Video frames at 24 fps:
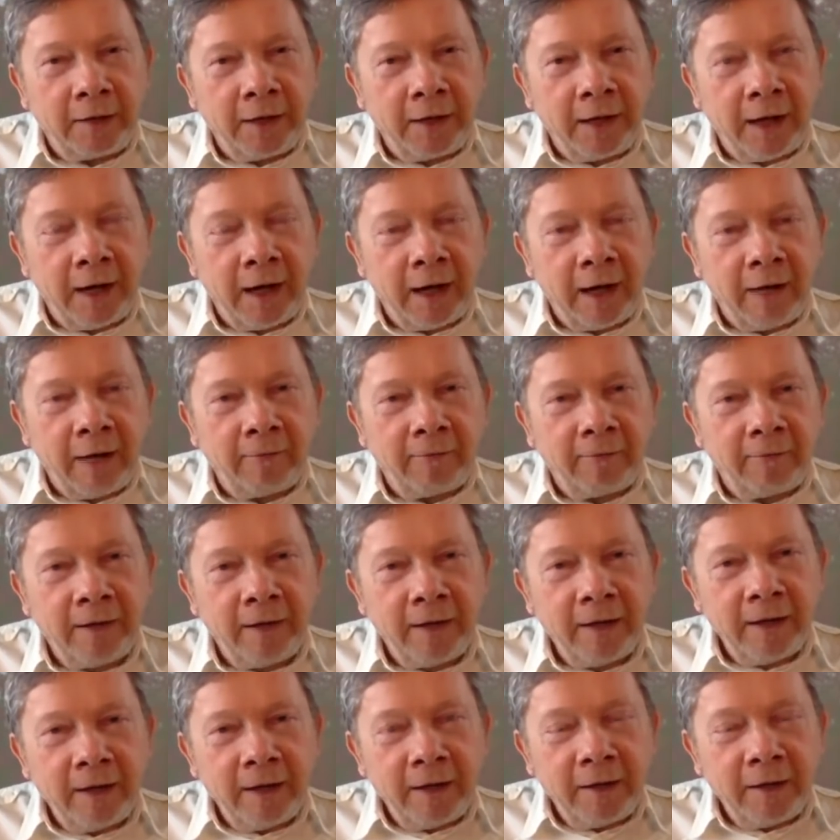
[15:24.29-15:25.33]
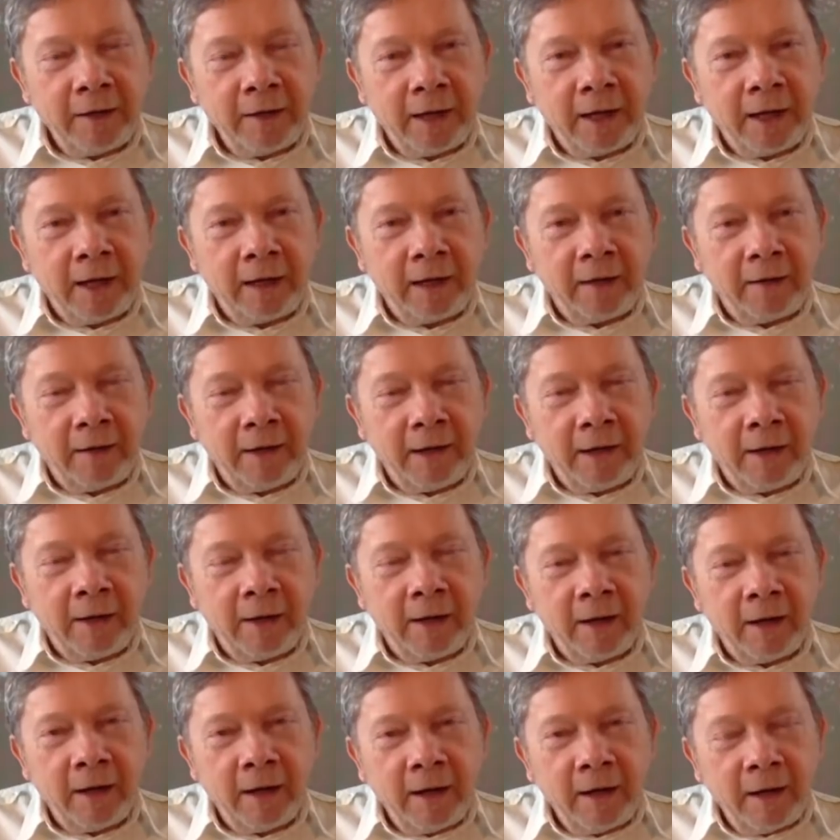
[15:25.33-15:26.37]
They are
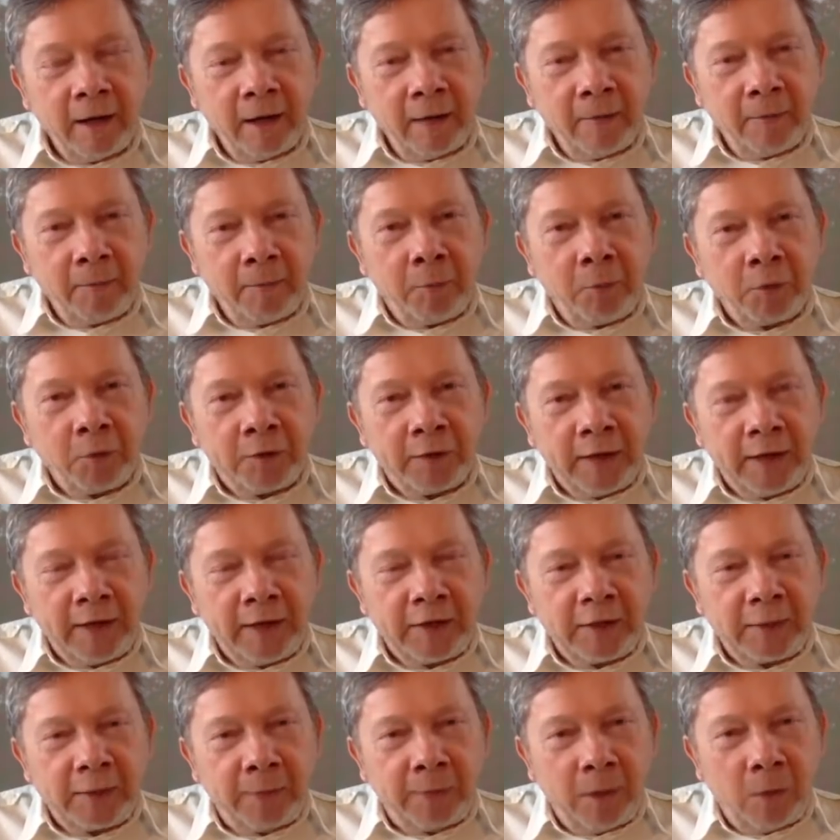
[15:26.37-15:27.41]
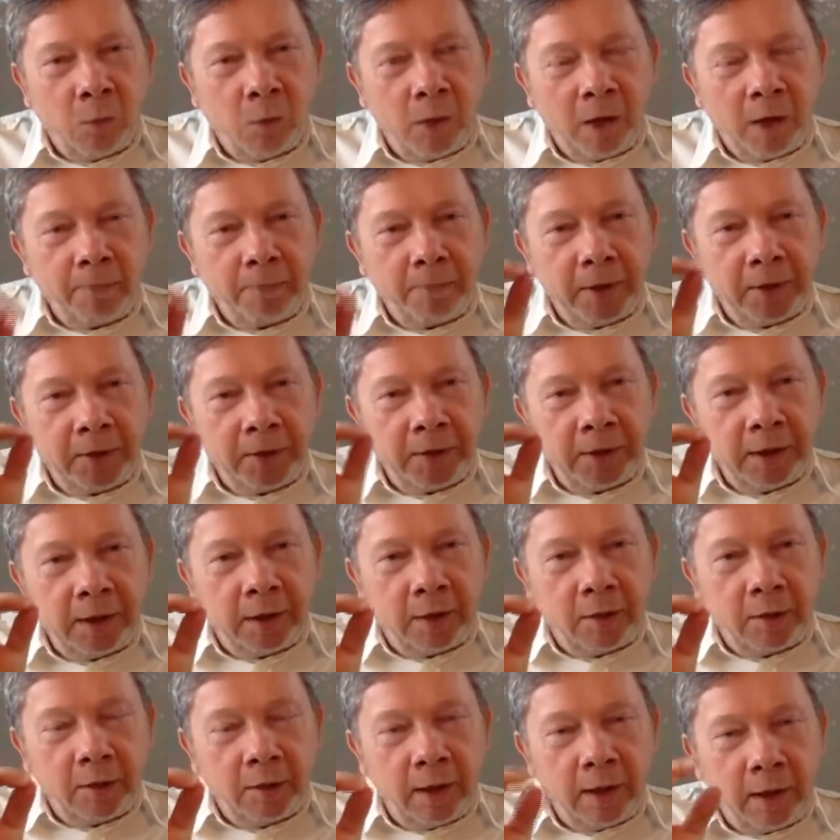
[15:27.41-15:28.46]
in possessed by one
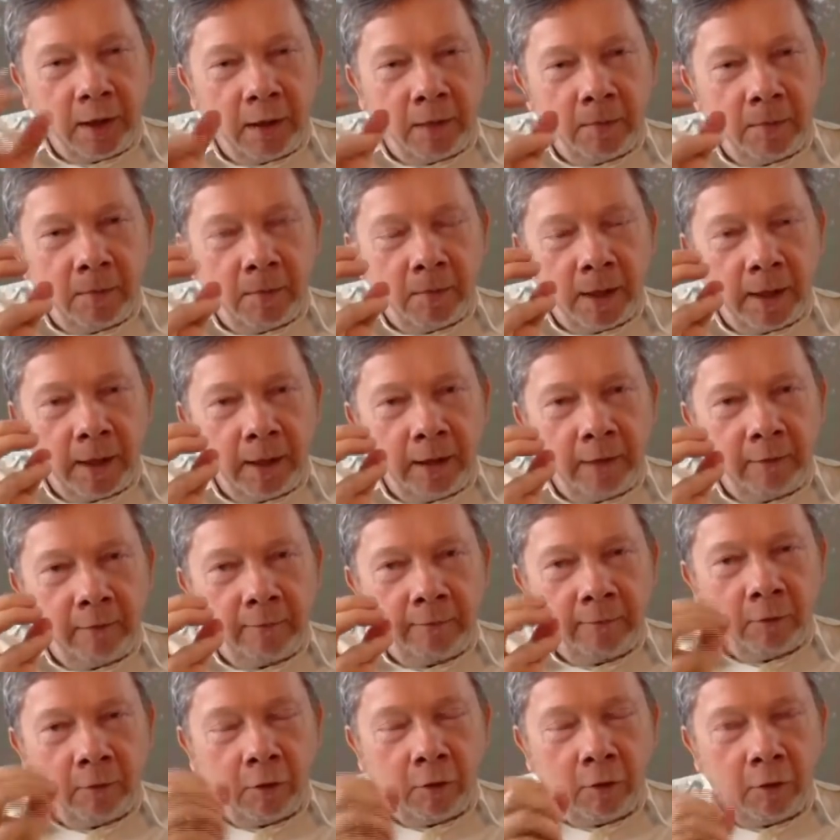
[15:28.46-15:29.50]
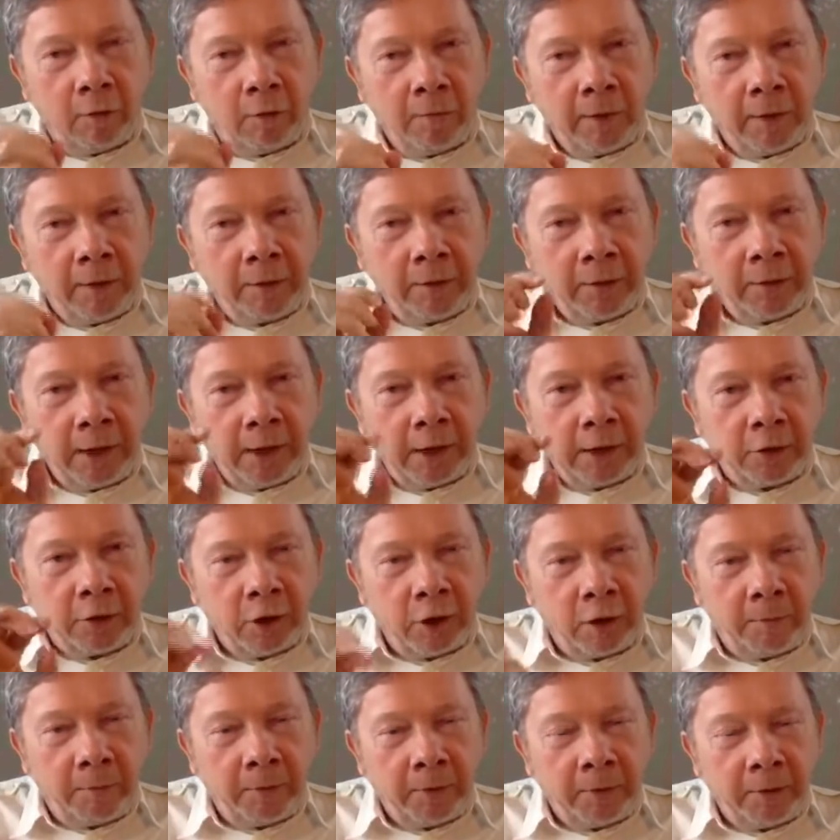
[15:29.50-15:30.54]
particular mind form and they
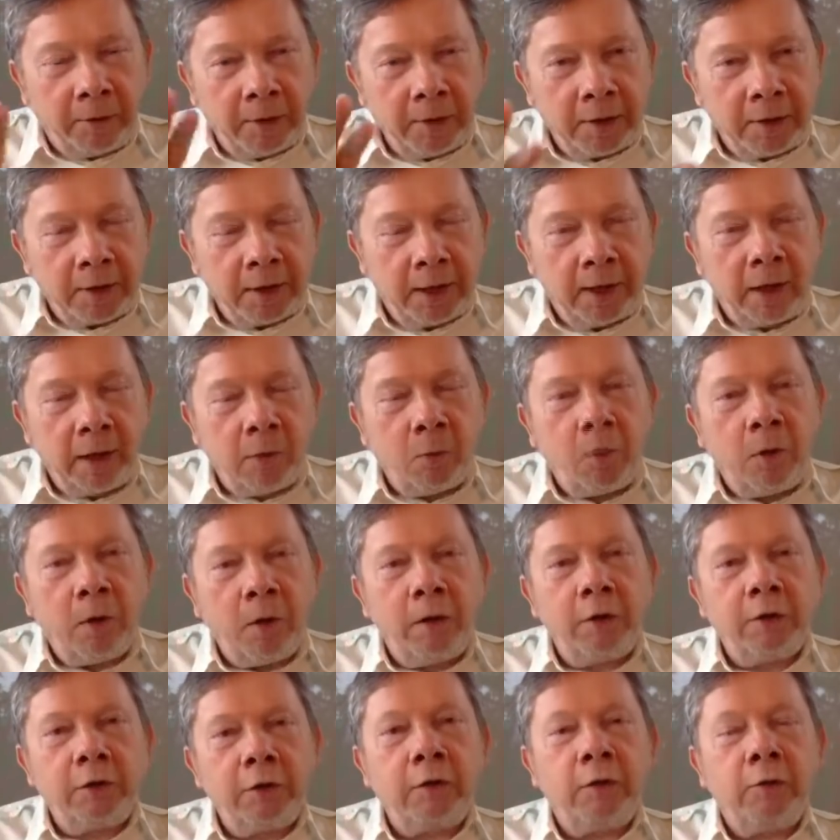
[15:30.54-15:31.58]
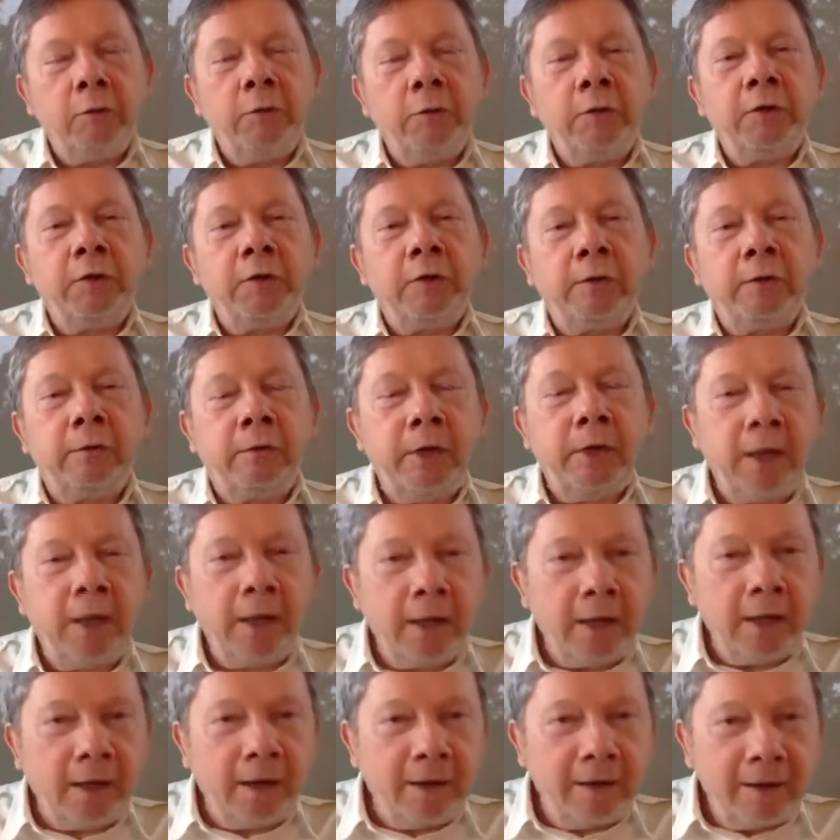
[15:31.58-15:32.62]
interpret the entire world through the
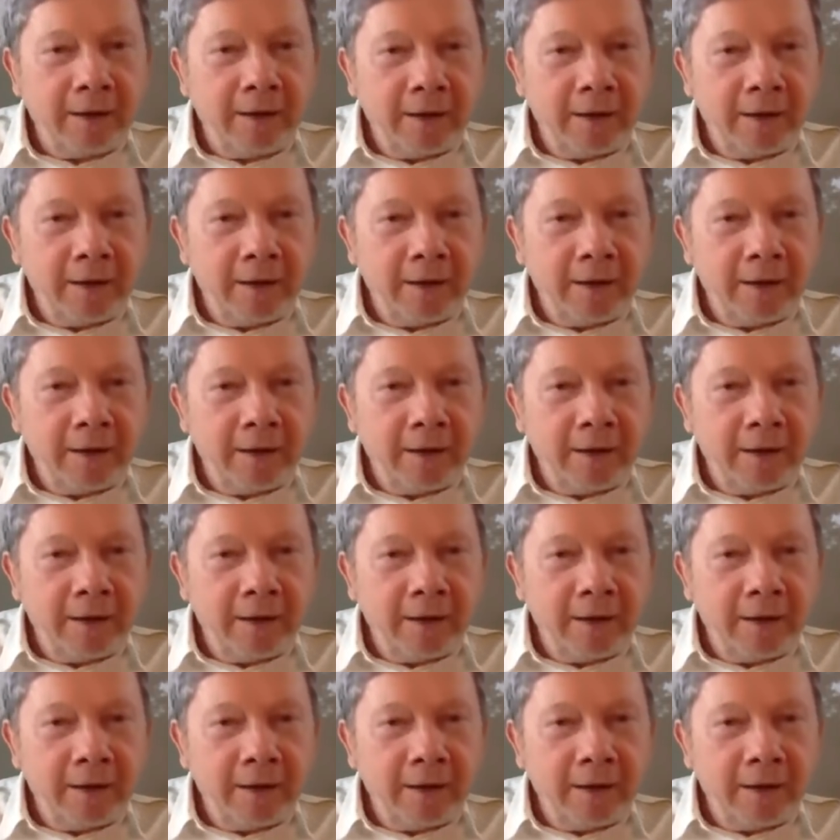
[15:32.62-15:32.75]
screen